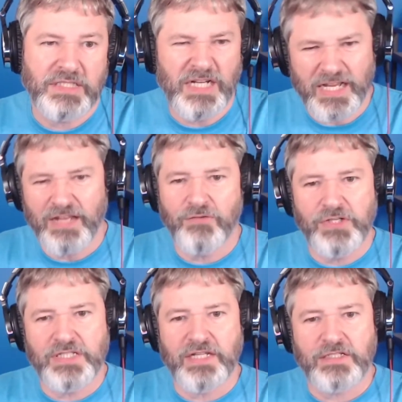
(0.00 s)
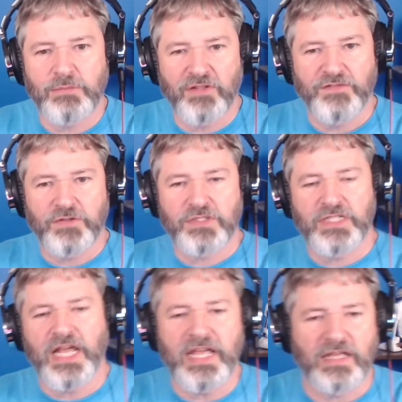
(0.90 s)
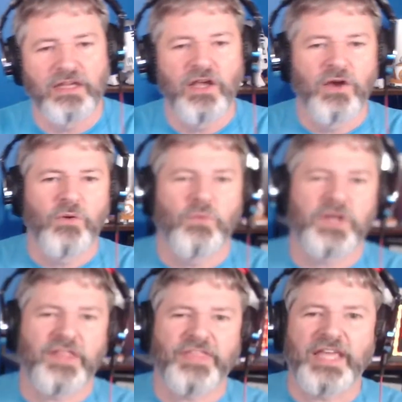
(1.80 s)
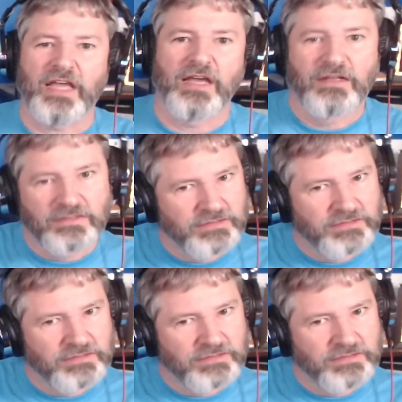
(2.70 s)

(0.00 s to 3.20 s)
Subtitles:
And I kind of reached out to some other folks and said, hey, what do you think?